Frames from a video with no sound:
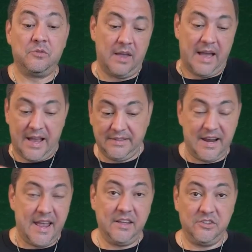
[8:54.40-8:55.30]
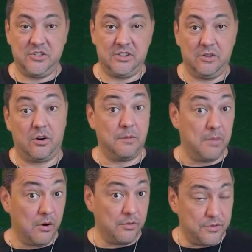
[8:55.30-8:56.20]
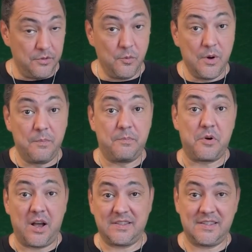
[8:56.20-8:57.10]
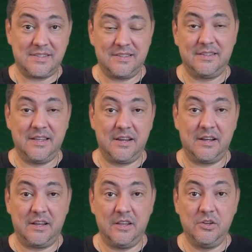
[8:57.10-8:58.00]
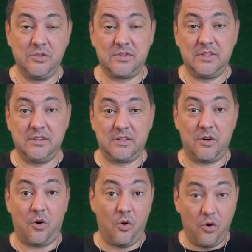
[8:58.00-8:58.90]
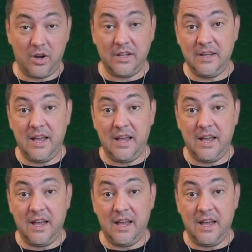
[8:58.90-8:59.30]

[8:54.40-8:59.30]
Either engine or both will process the data using their own